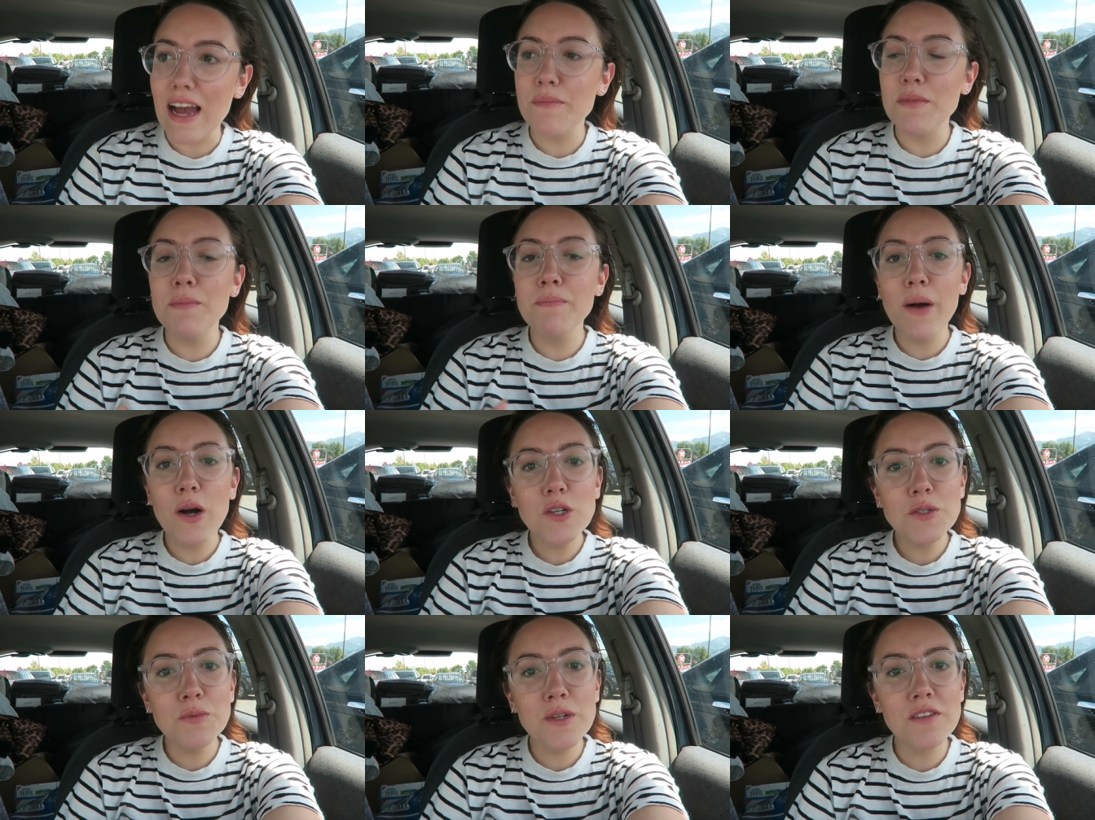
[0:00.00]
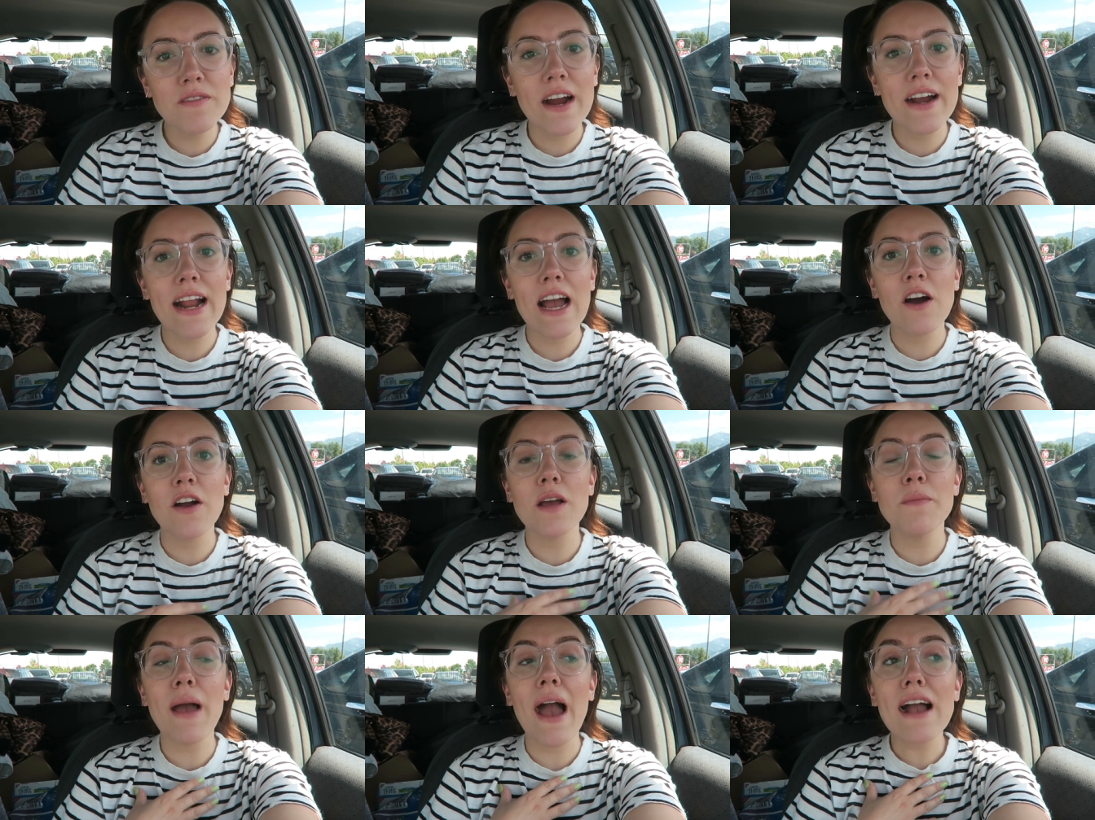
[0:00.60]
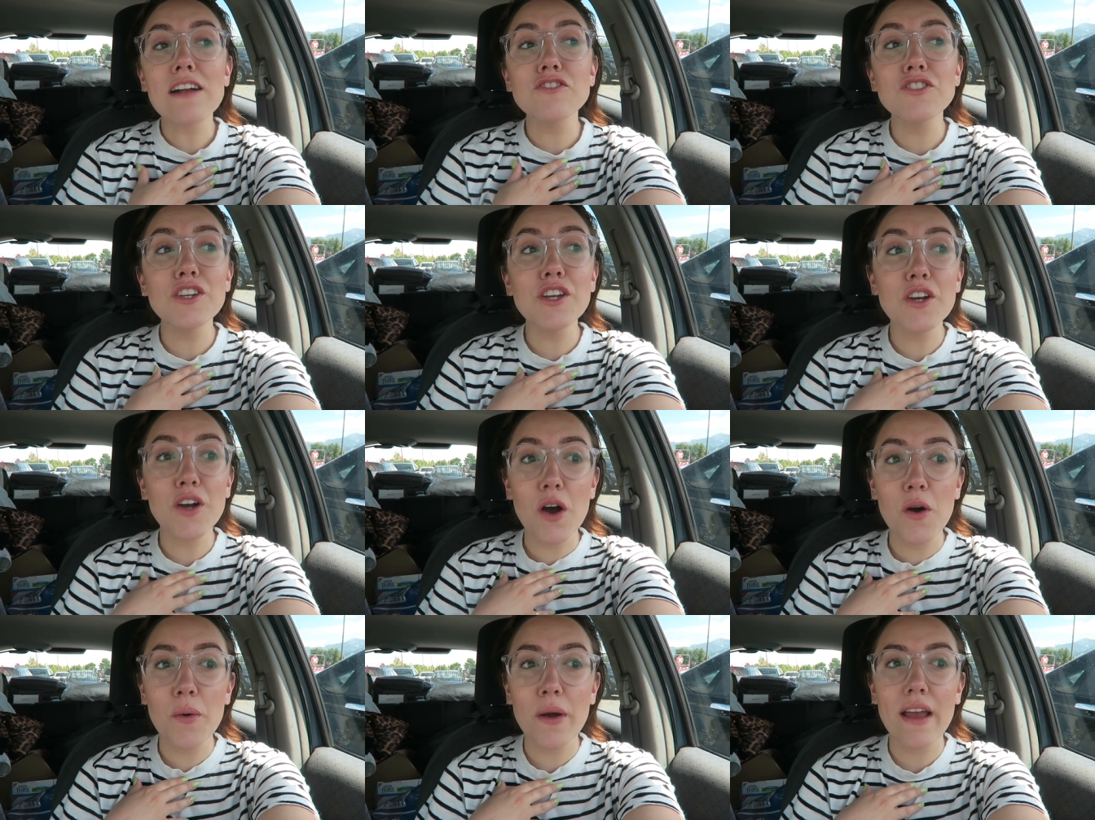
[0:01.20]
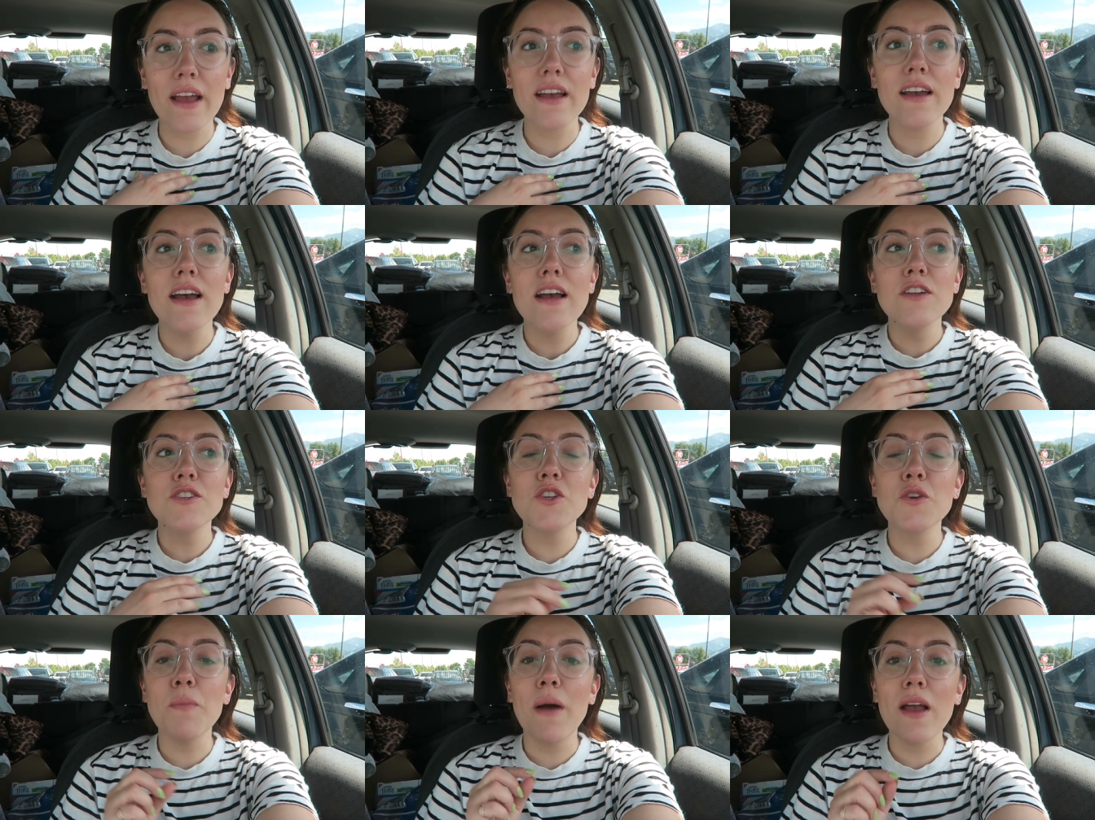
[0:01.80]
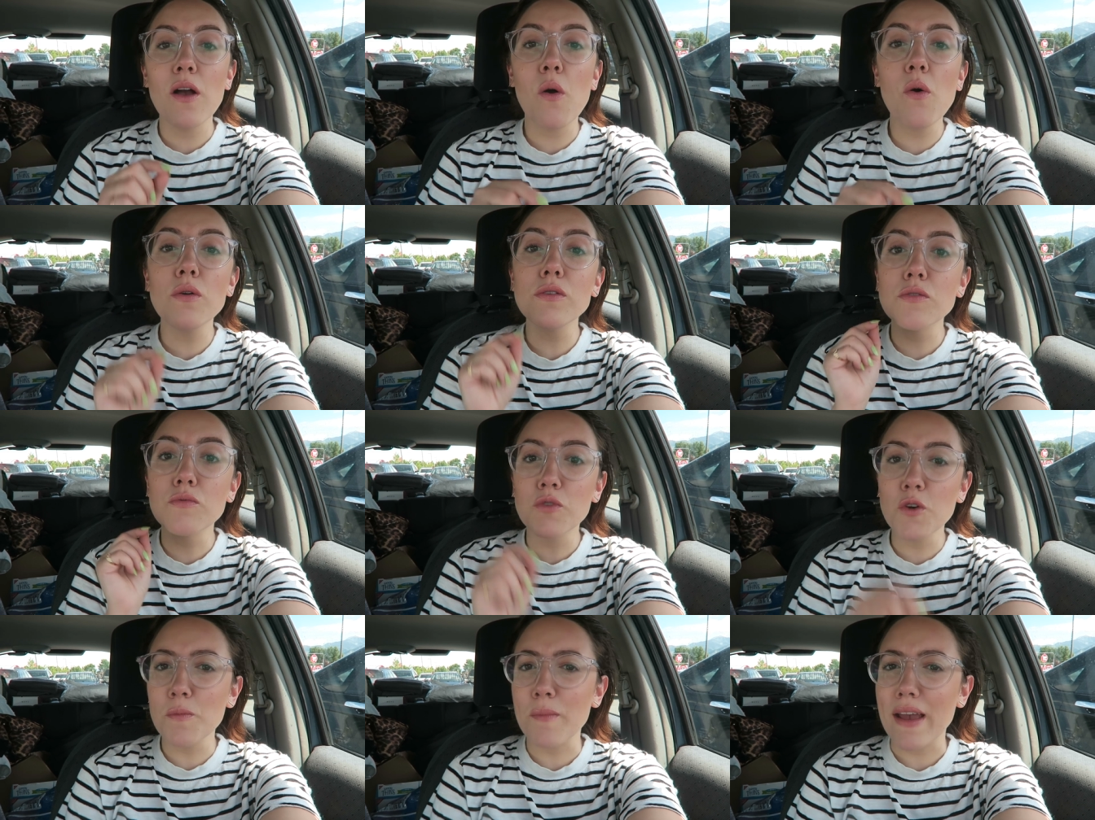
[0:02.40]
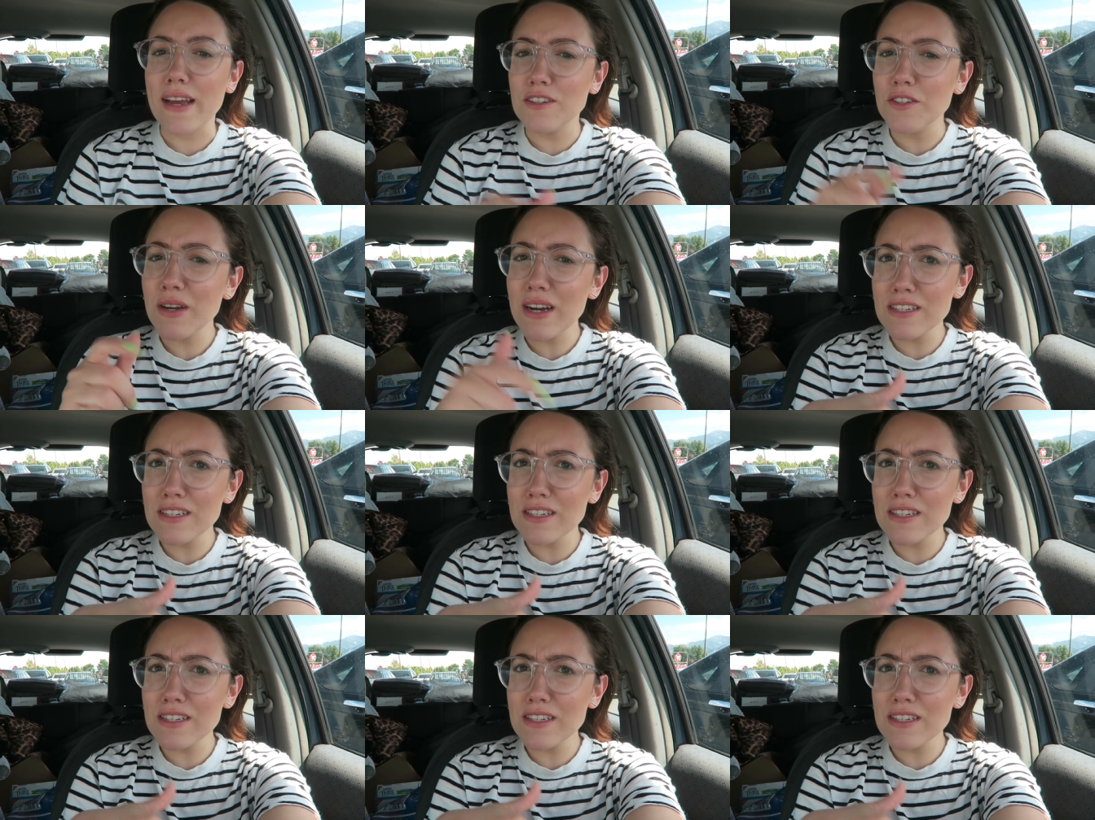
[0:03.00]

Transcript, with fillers: I'm in Bozeman right now and I'm actually going to my old roommate.